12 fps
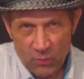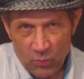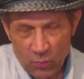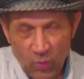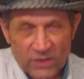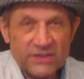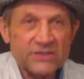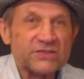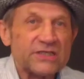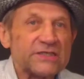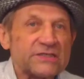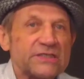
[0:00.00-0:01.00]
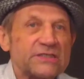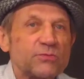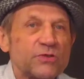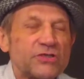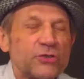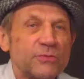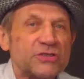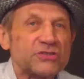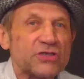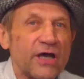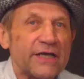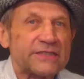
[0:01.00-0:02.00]
What this is what human
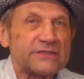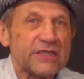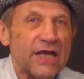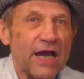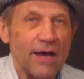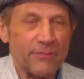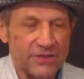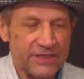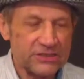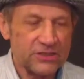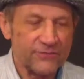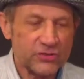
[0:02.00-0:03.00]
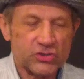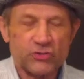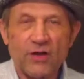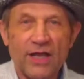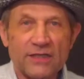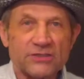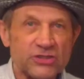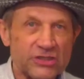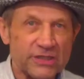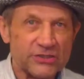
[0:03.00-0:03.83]
design is the combination of astrology,